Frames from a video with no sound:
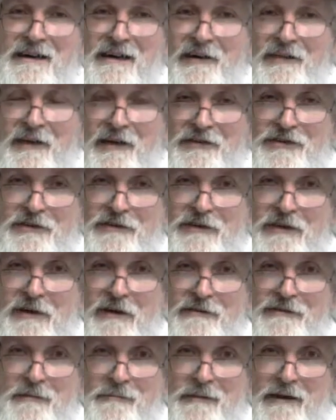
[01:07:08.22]
Those of you who
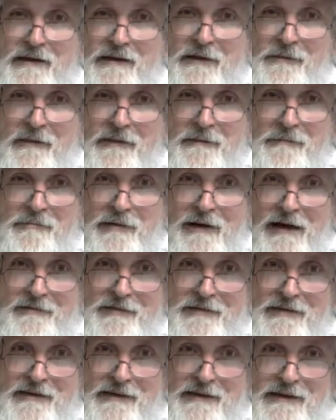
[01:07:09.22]
are familiar with the
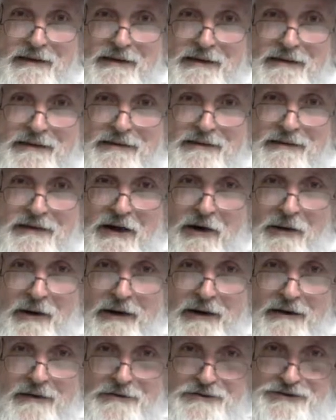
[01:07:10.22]
prophecy in
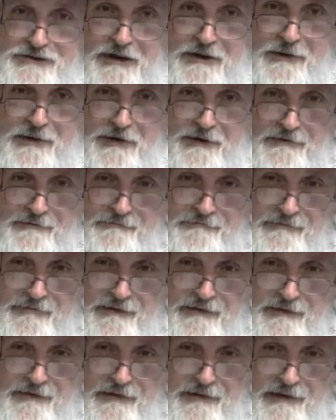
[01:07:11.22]
Joel,
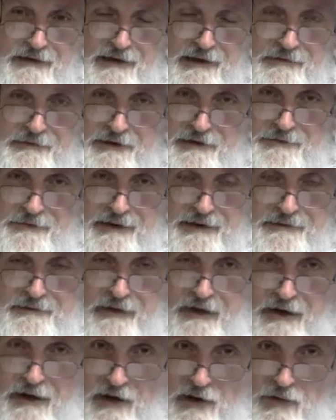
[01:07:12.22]
if you read the
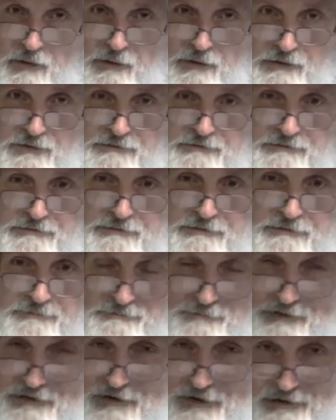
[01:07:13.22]
whole
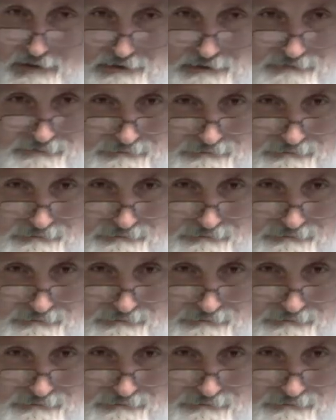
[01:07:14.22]
book